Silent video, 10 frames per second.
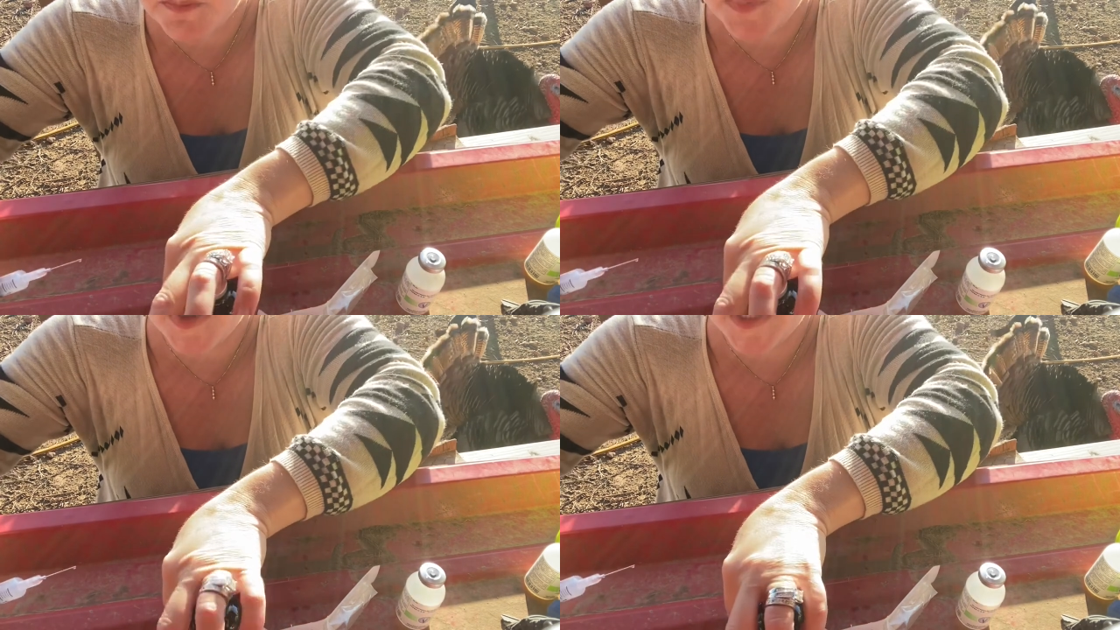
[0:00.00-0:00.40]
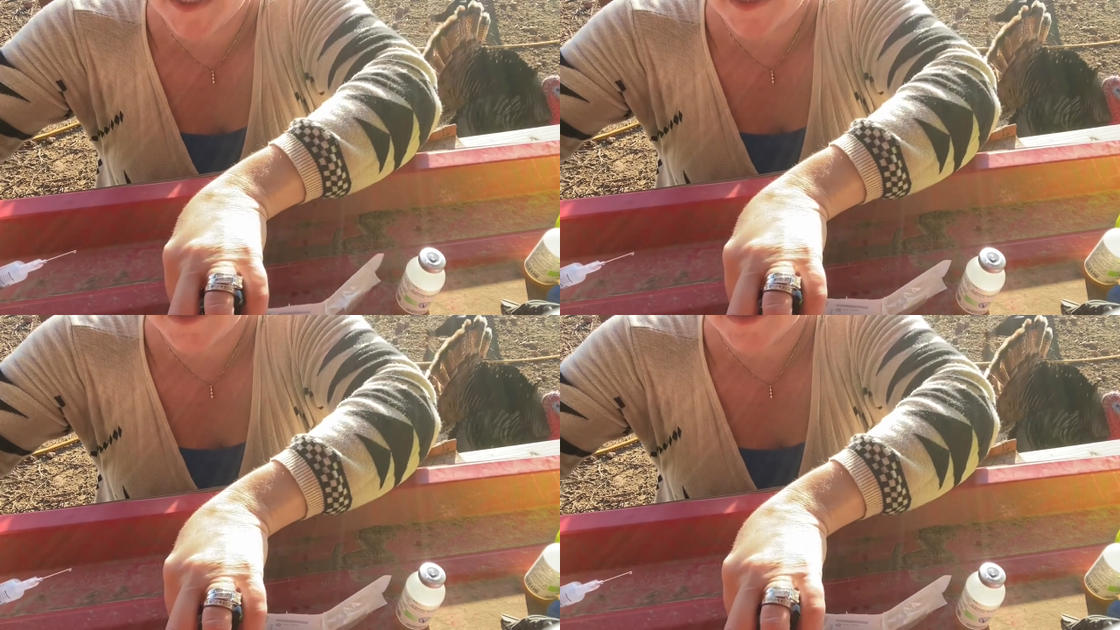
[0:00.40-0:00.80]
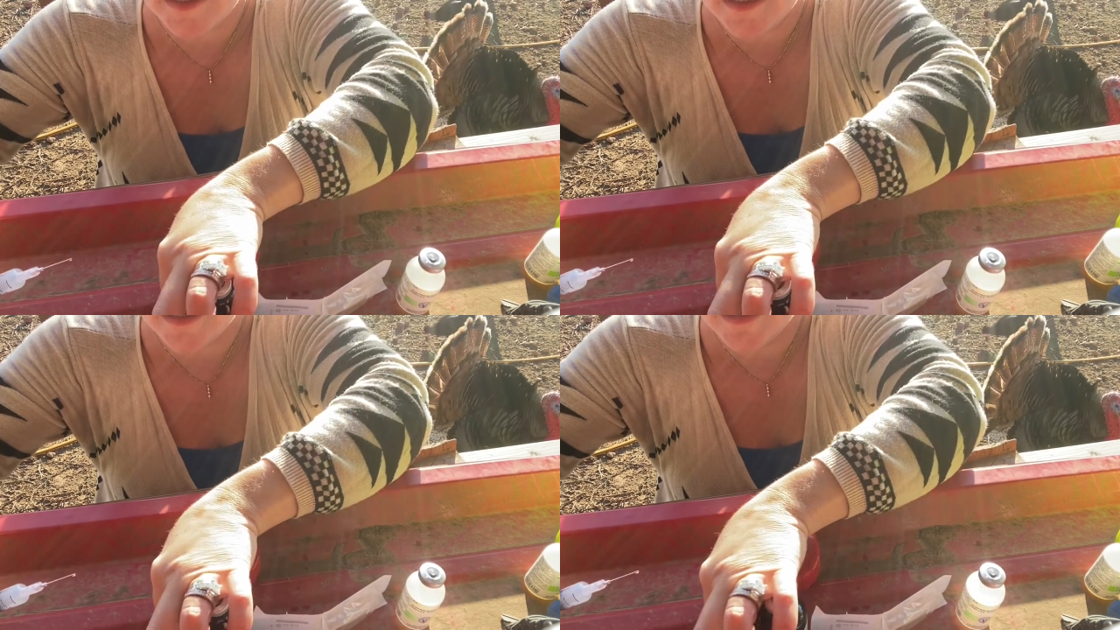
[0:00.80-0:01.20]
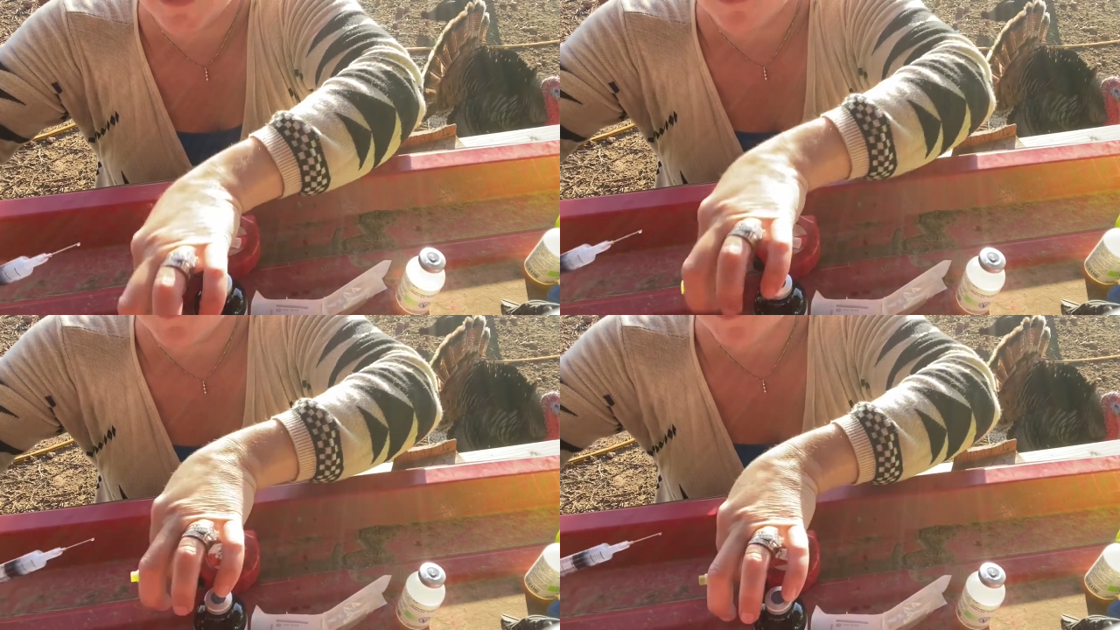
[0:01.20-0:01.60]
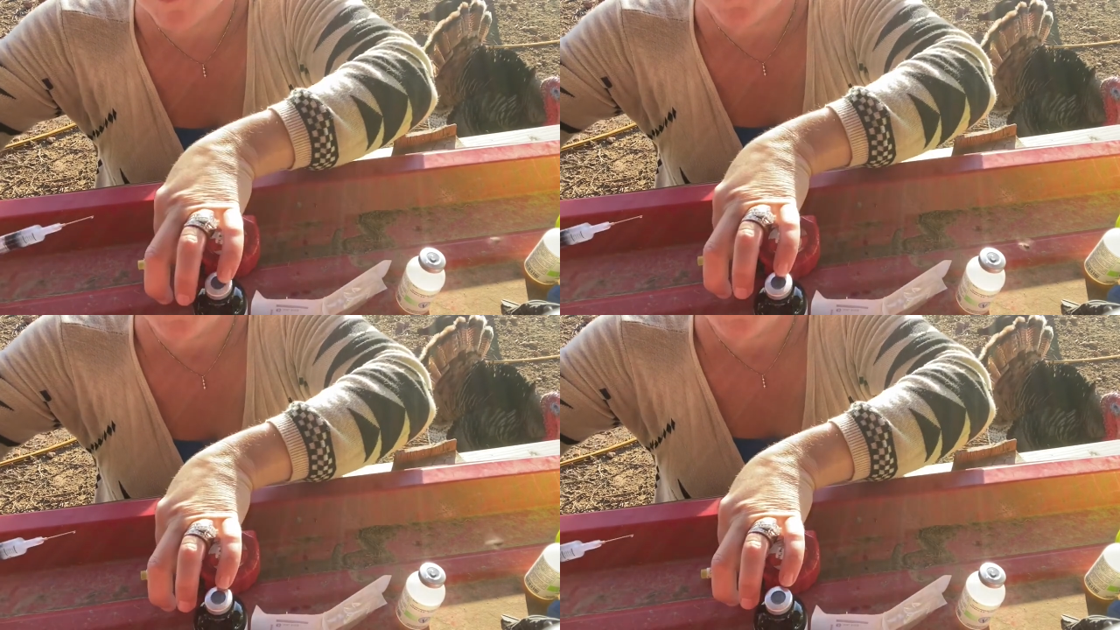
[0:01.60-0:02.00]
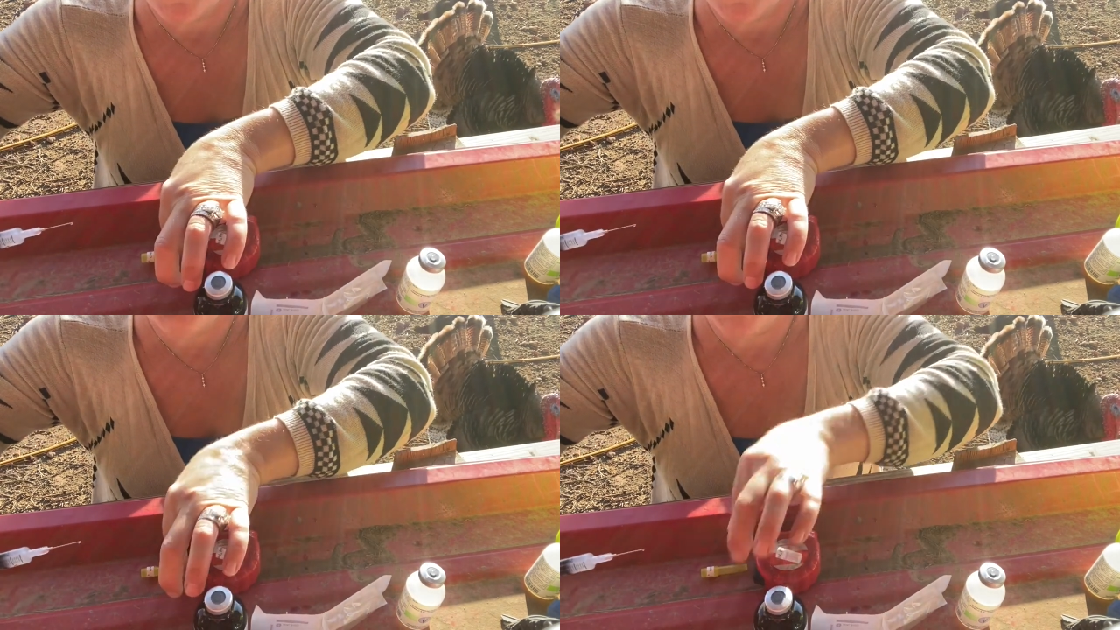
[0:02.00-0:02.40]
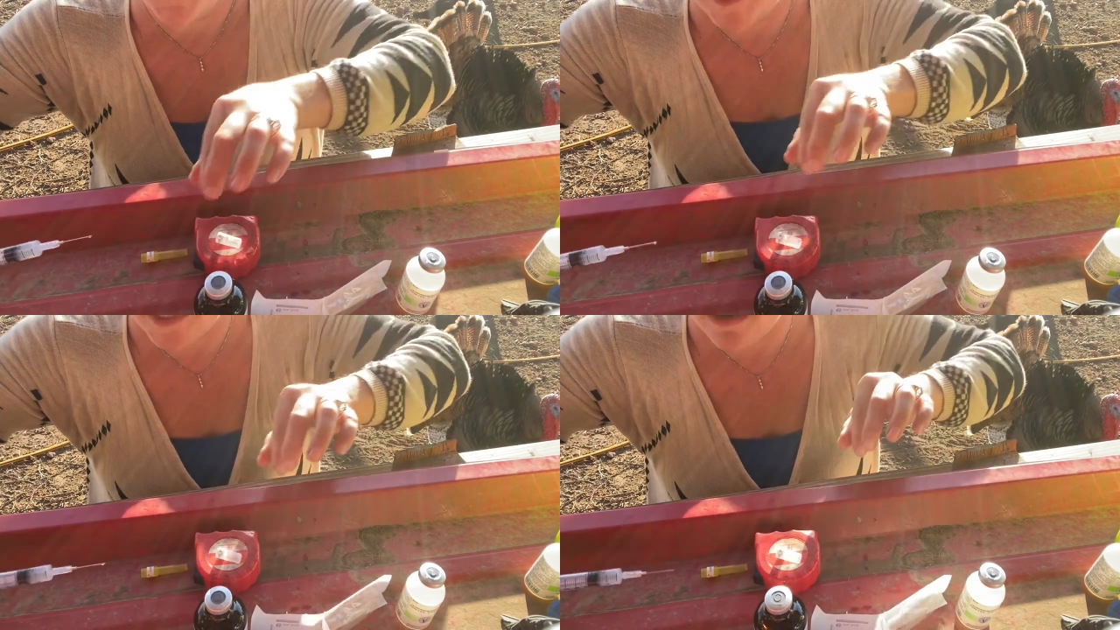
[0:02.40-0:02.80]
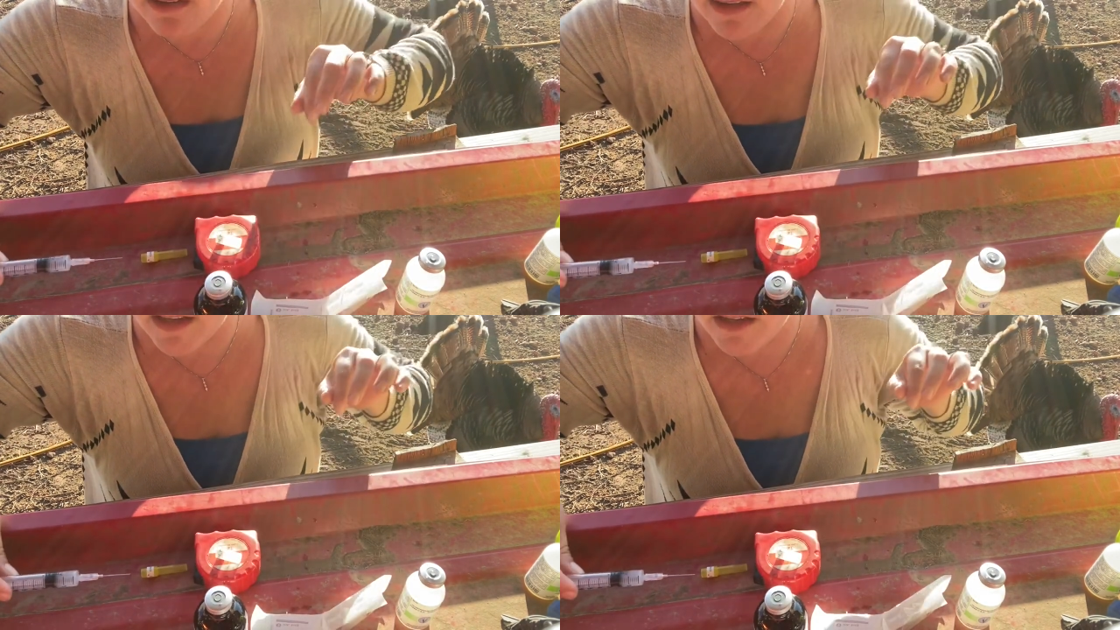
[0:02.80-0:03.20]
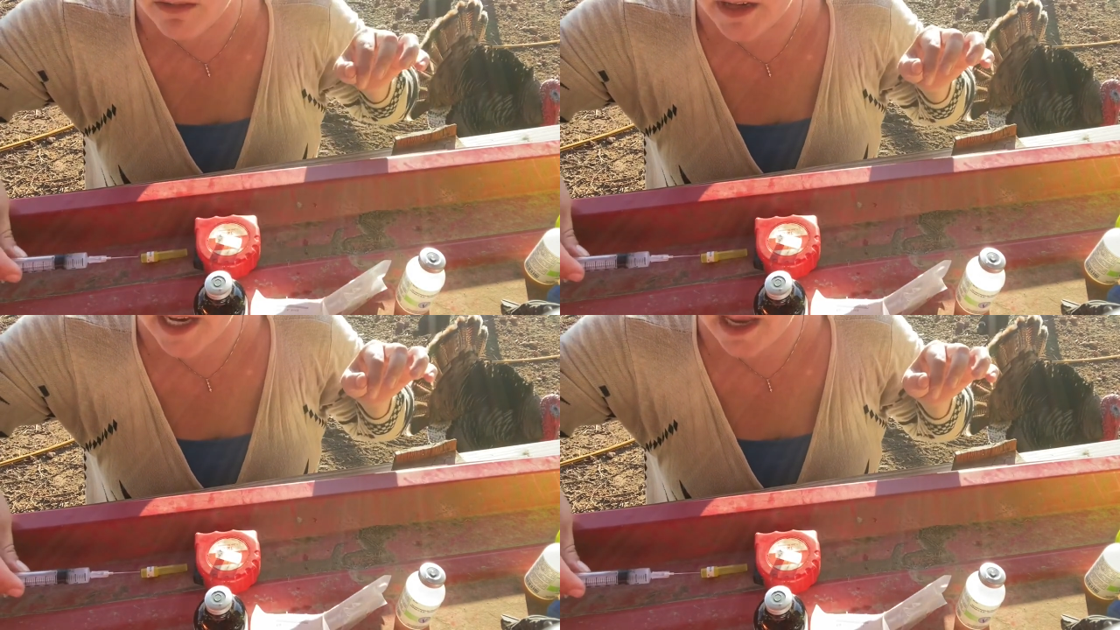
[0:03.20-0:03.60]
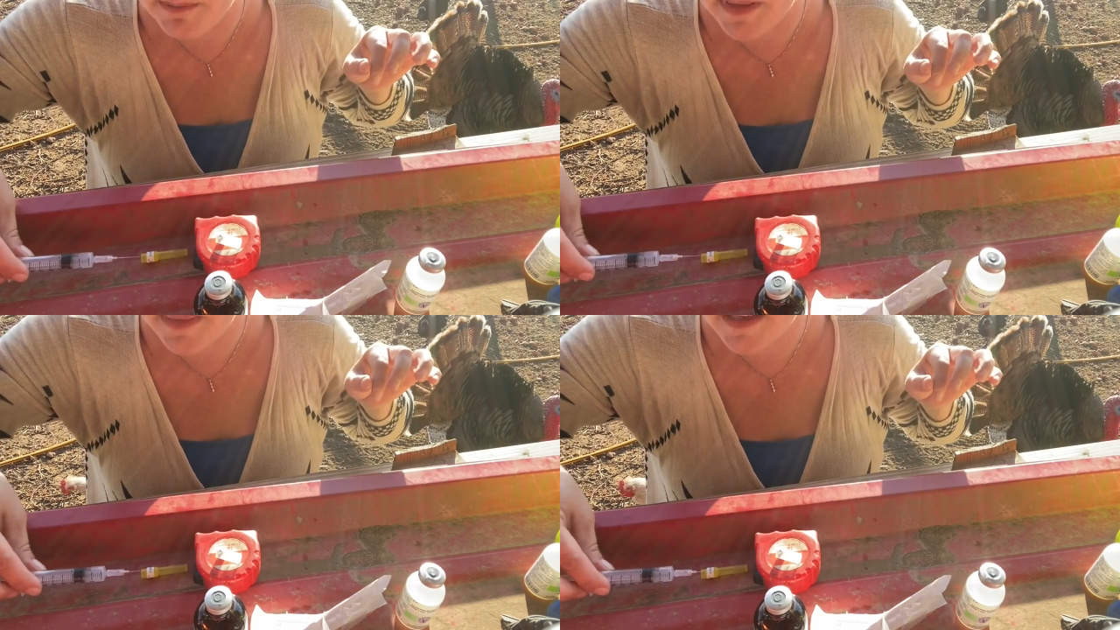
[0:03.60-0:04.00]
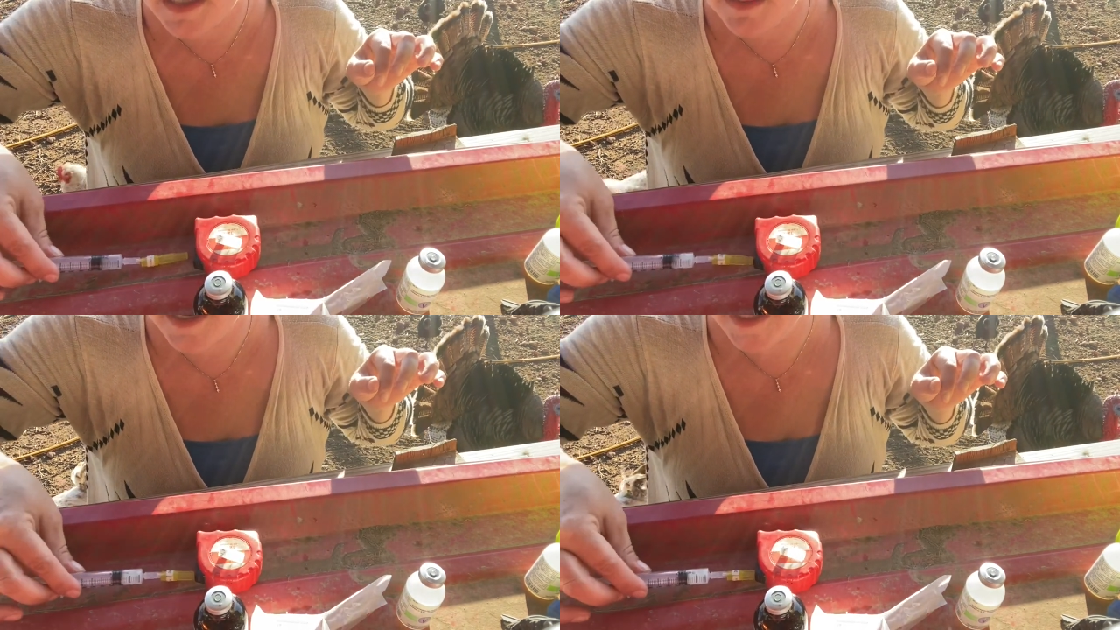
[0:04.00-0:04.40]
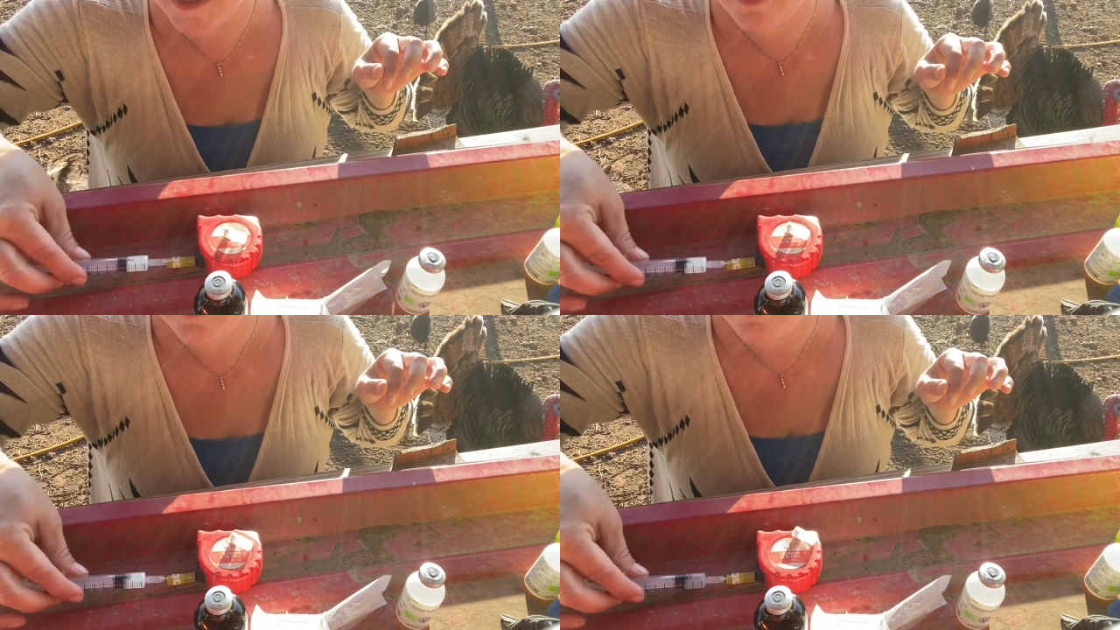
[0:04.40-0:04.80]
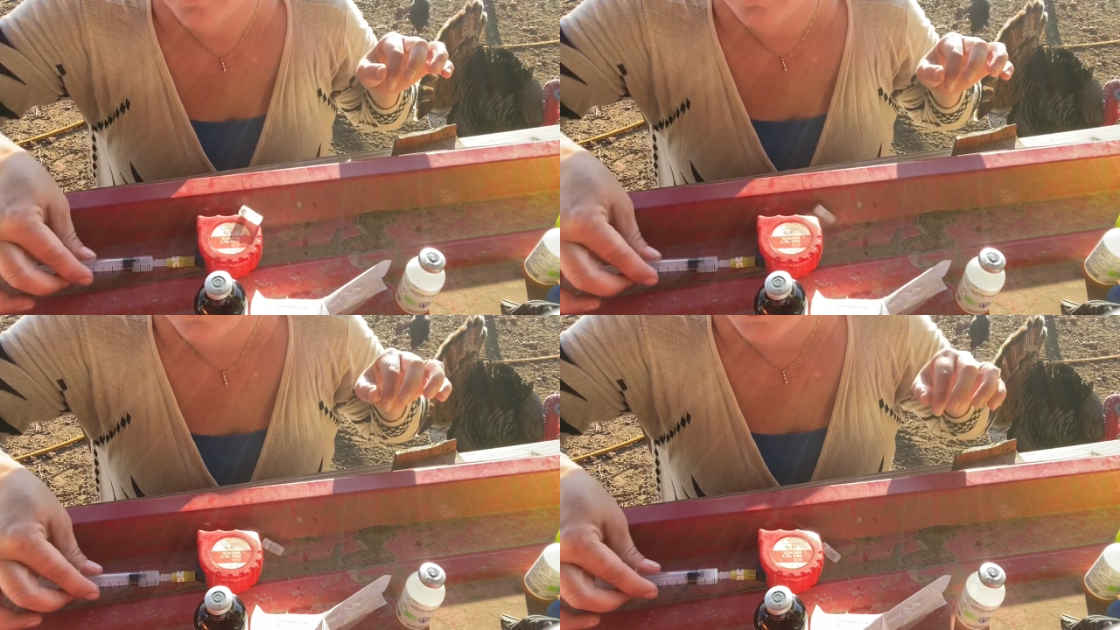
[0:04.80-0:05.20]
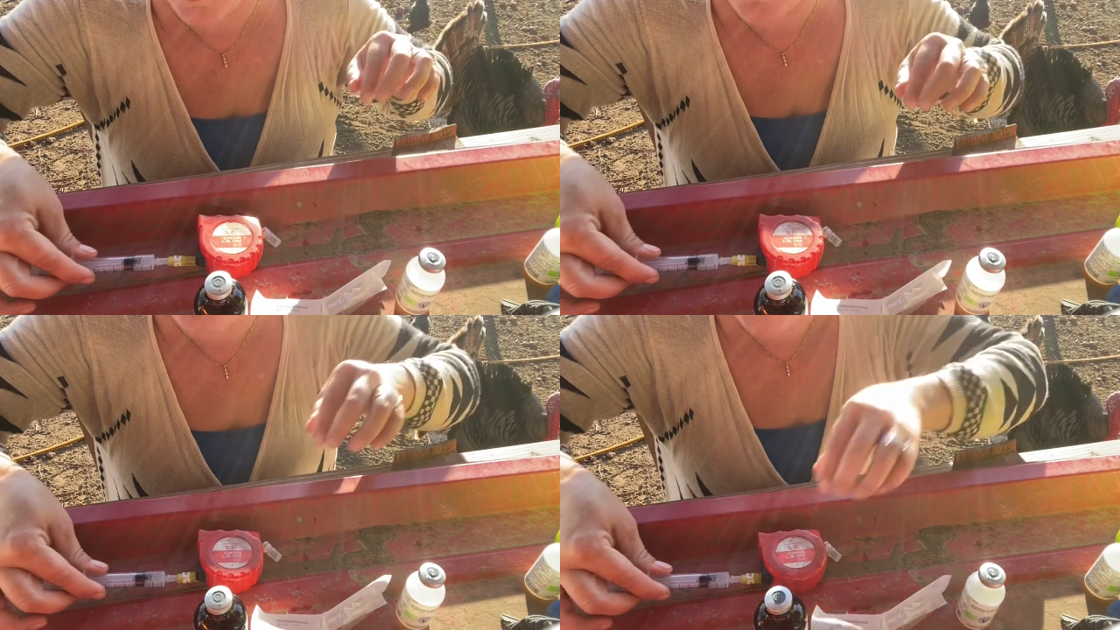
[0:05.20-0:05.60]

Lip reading: Nobody's mouth can be seen.